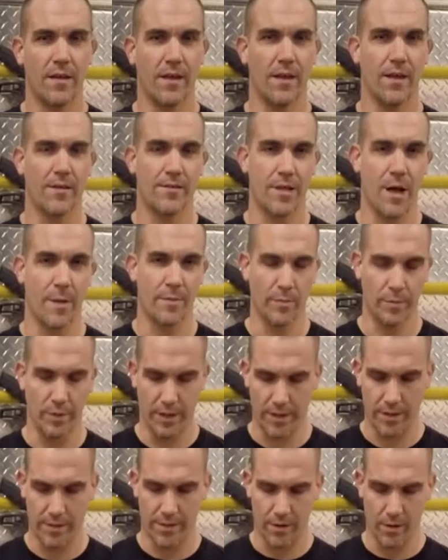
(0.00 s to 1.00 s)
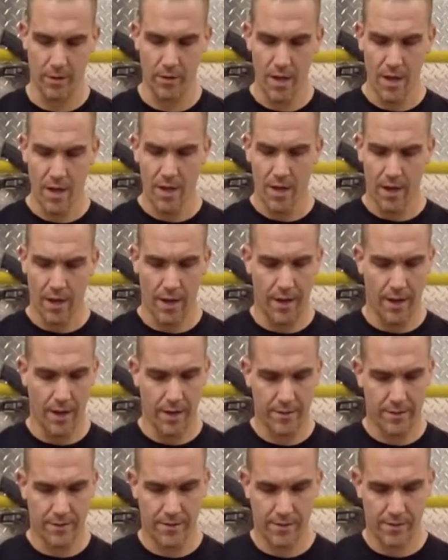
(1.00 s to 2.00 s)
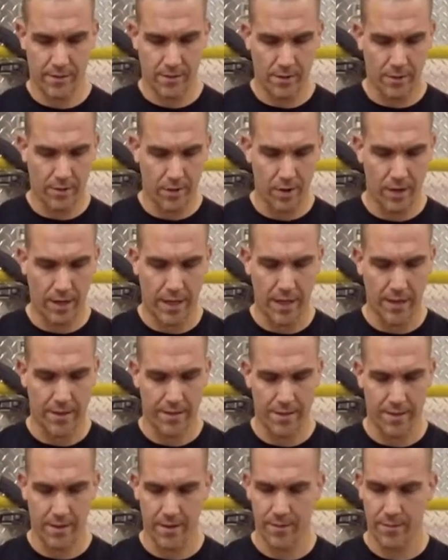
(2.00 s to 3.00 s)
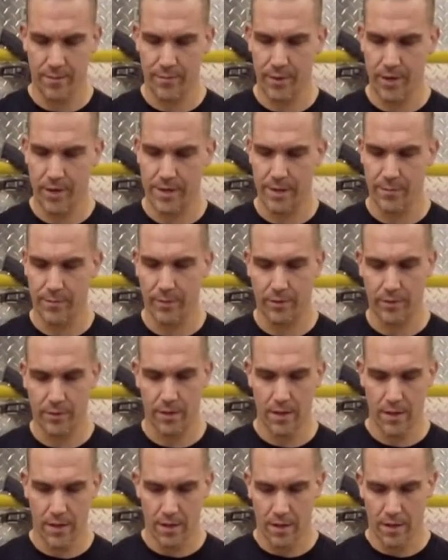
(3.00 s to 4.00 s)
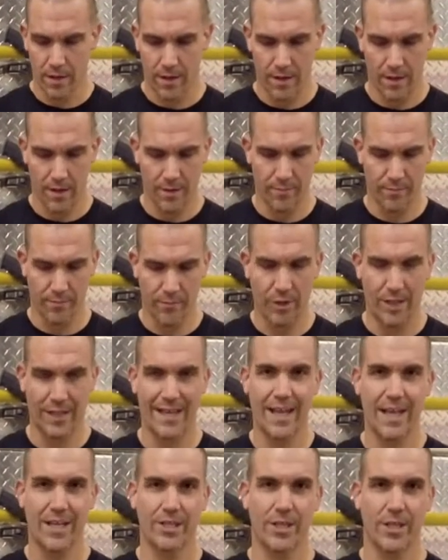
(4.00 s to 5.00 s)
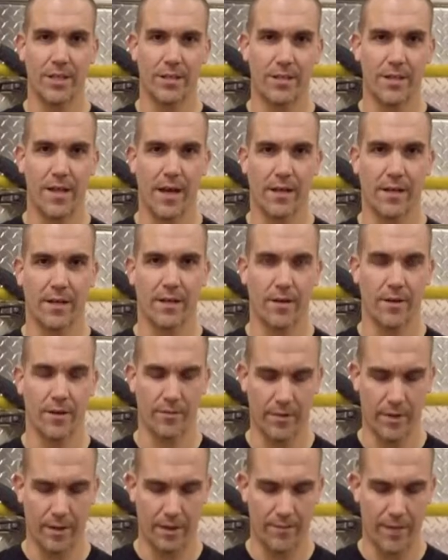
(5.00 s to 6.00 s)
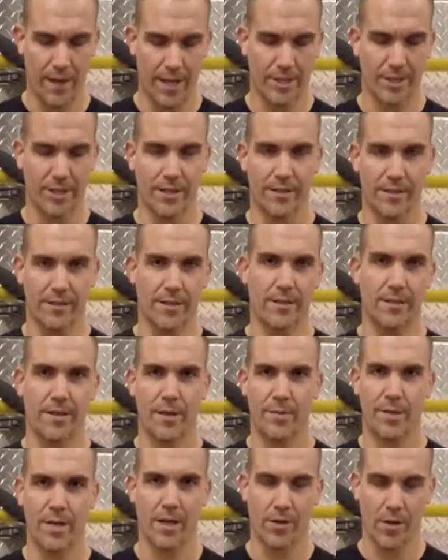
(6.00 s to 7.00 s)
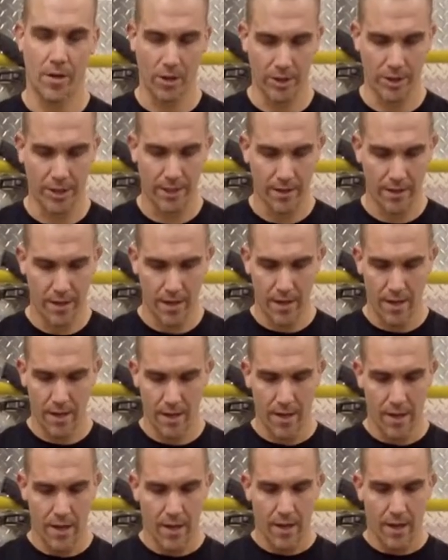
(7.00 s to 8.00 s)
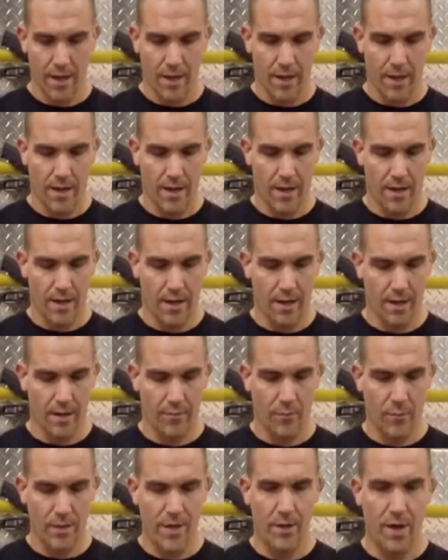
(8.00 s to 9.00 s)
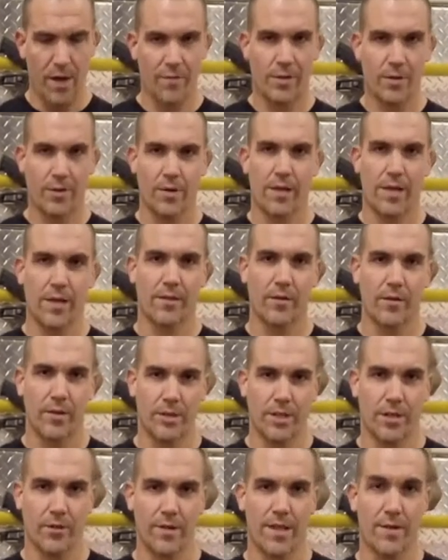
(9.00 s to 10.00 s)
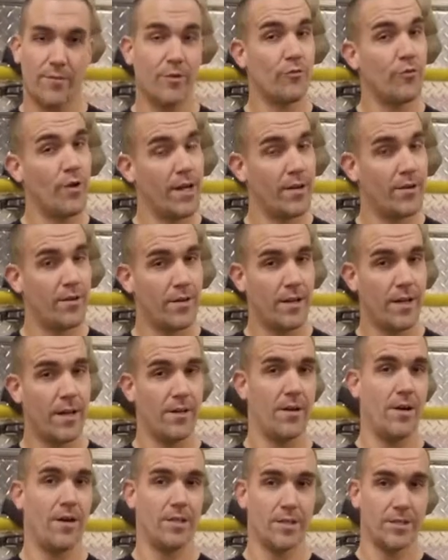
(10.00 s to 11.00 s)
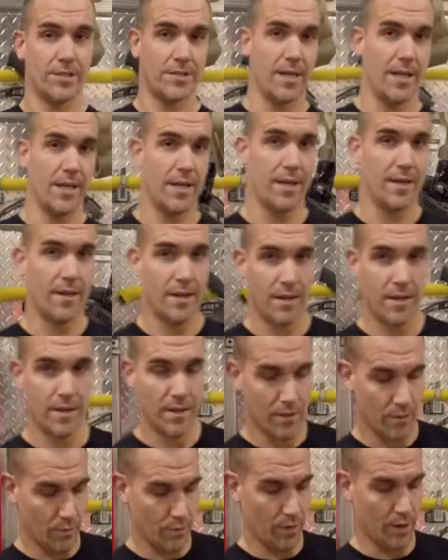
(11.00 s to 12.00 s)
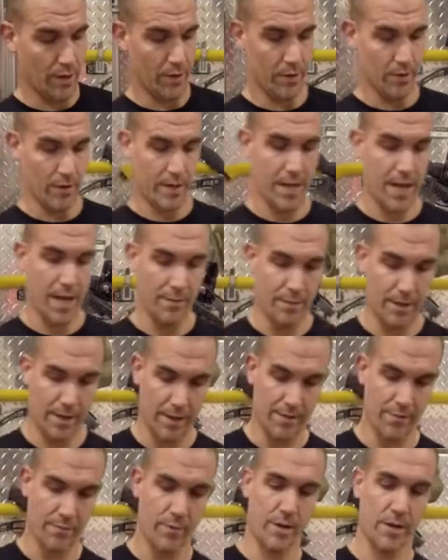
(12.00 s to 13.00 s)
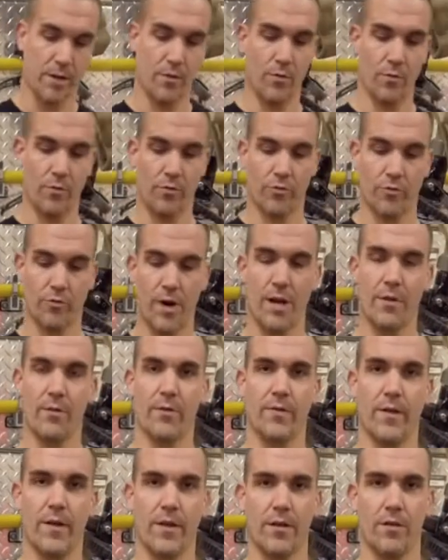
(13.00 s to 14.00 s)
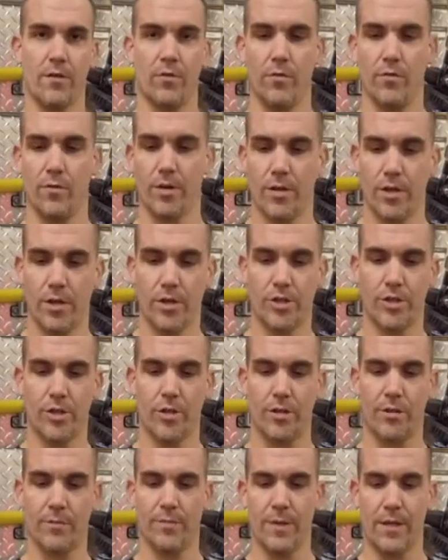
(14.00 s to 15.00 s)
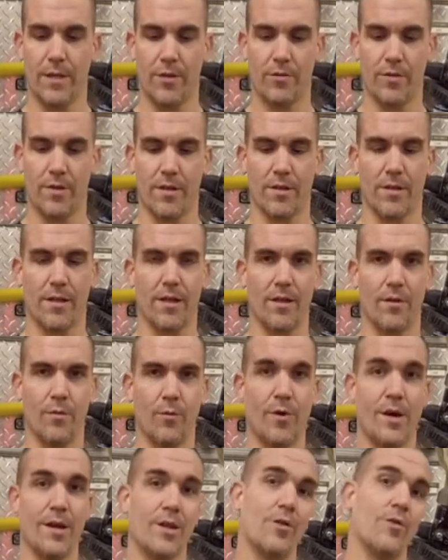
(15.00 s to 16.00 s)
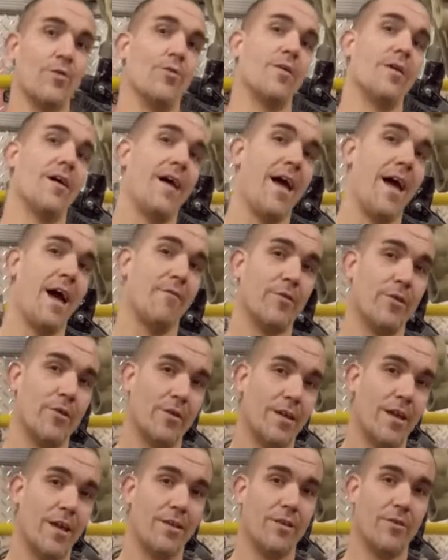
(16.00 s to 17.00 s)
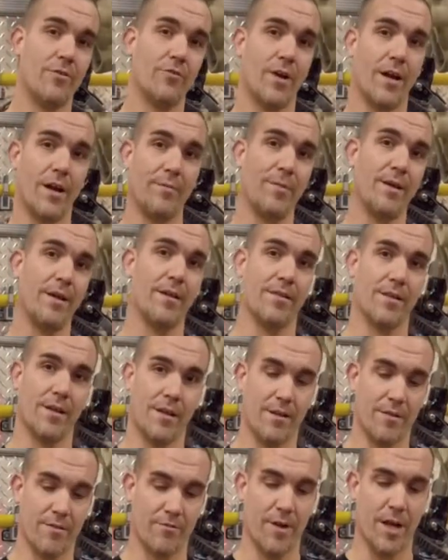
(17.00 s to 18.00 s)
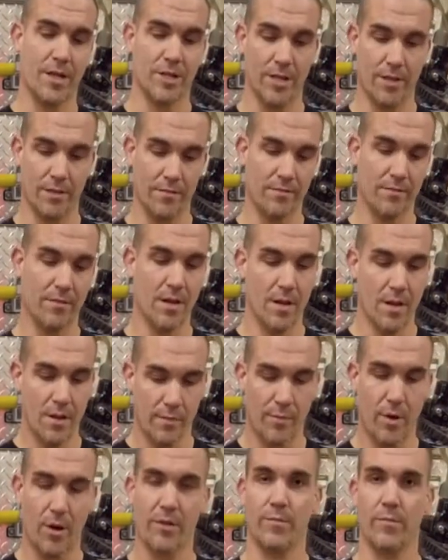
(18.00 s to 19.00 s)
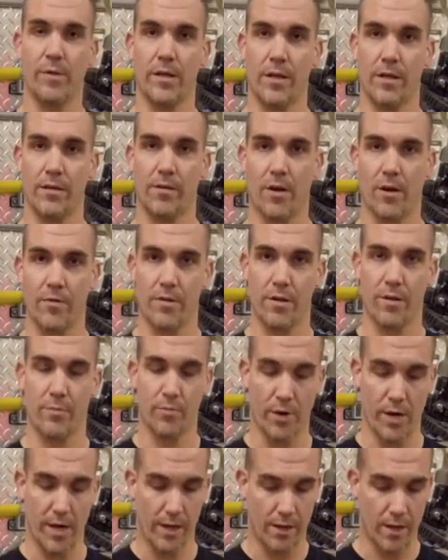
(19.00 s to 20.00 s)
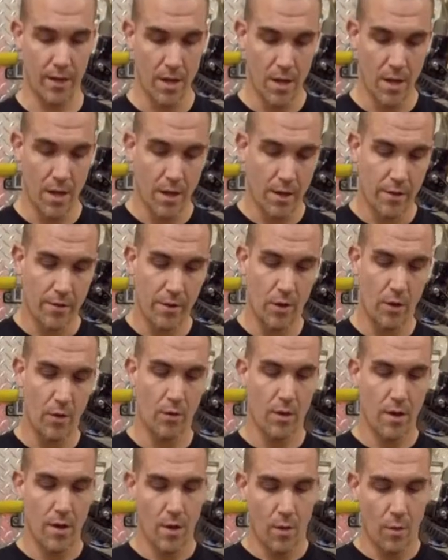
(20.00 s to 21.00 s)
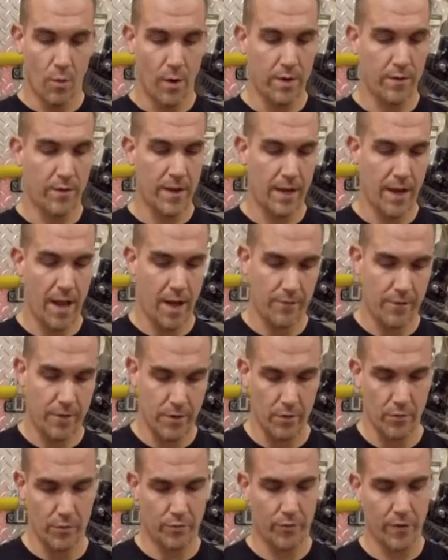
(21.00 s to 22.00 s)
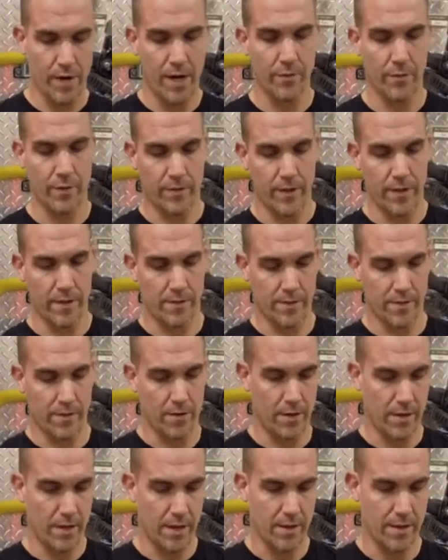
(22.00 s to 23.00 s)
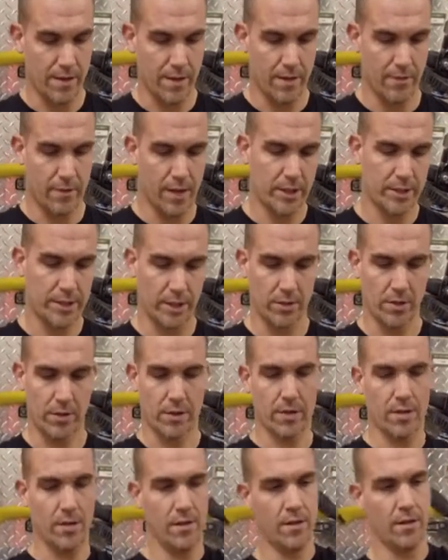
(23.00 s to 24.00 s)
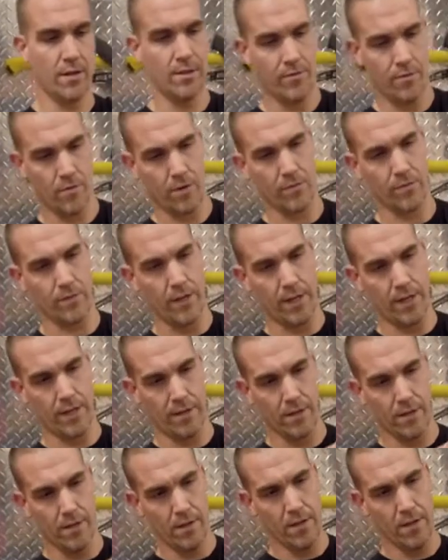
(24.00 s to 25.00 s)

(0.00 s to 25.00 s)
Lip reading: and Stop the Bleed. So, tourniquets, pretty simple, really ancient type of technology. When you have a tourniquet though, you should always have a training tourniquet, not just a one on your kit, because when you train with it, you shouldn't be using the one you have in your kit to train because it could stretch it and possibly could cause it to break. So one thing, after you train with these tourniquets, they will actually look sort of like